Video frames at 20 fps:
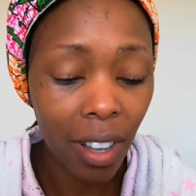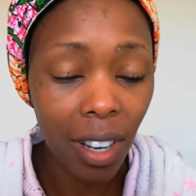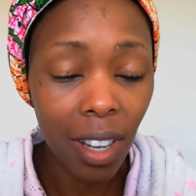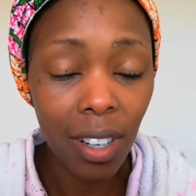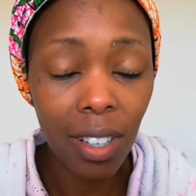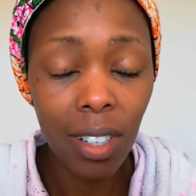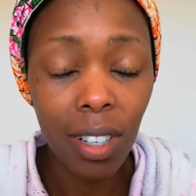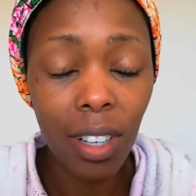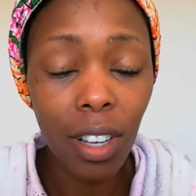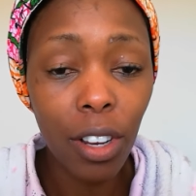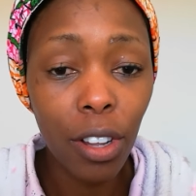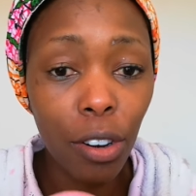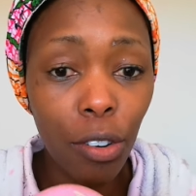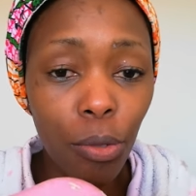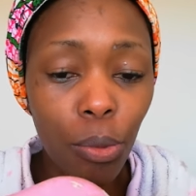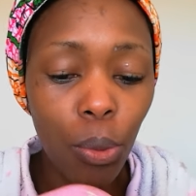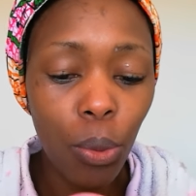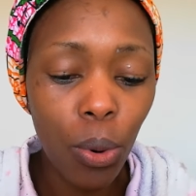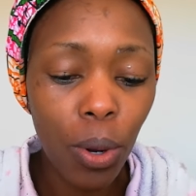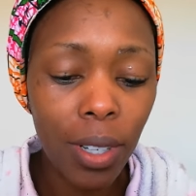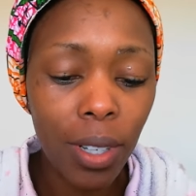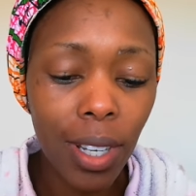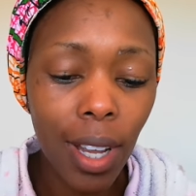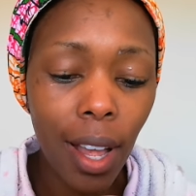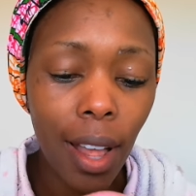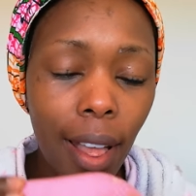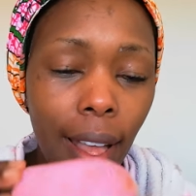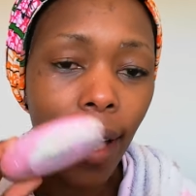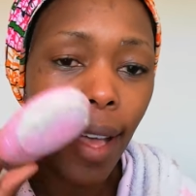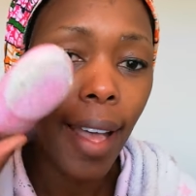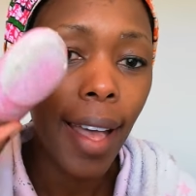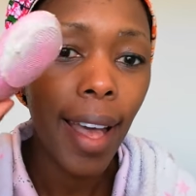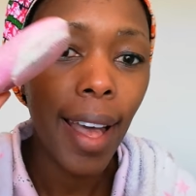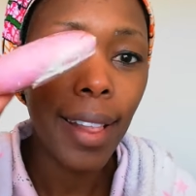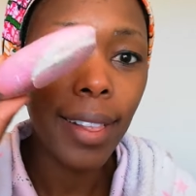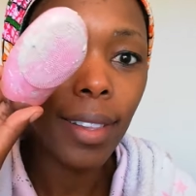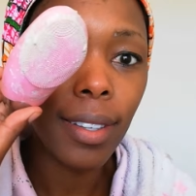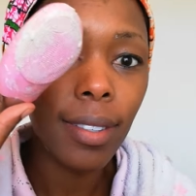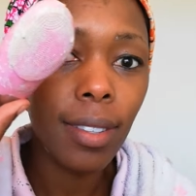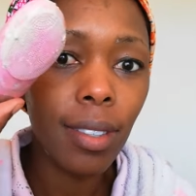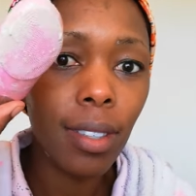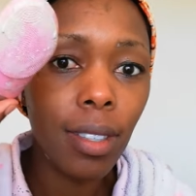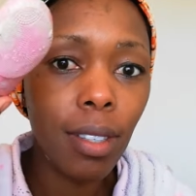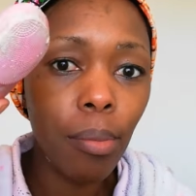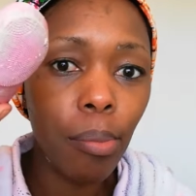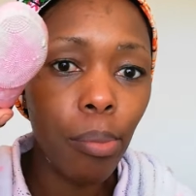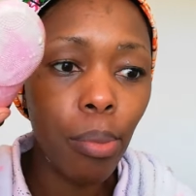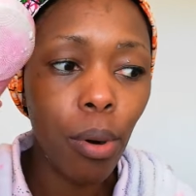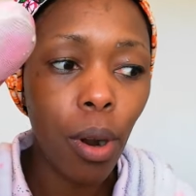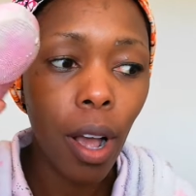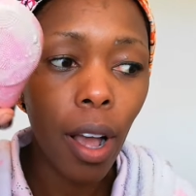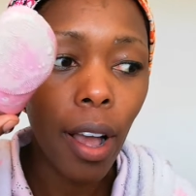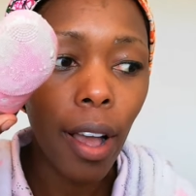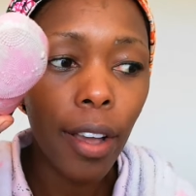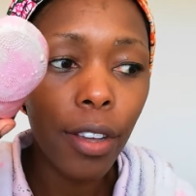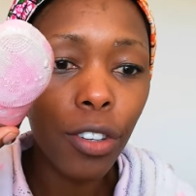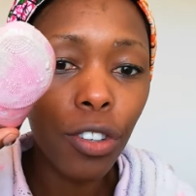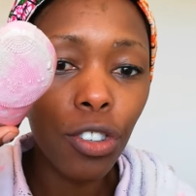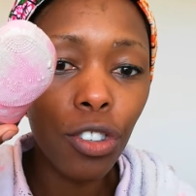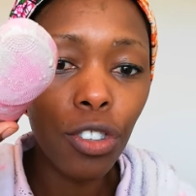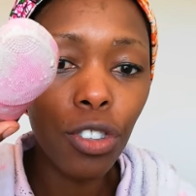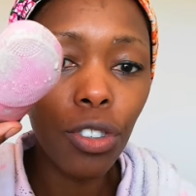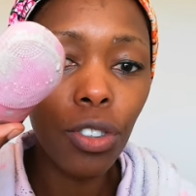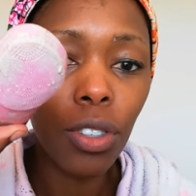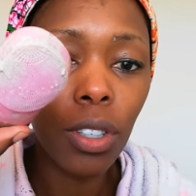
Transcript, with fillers: I needed a lot of water, and this is the brush.